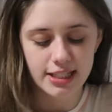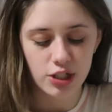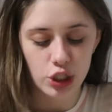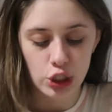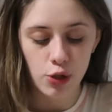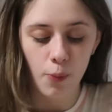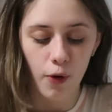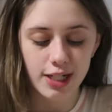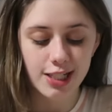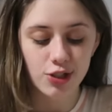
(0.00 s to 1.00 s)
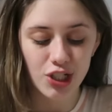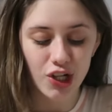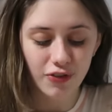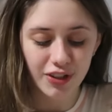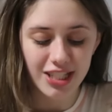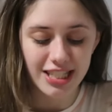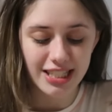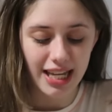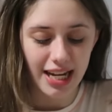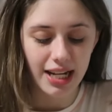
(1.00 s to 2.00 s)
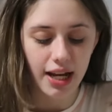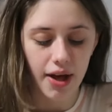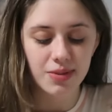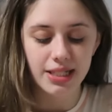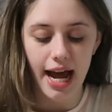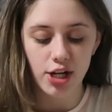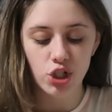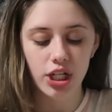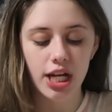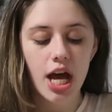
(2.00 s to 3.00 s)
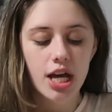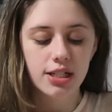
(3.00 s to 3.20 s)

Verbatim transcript: There's two more. So do you feel skating comes naturally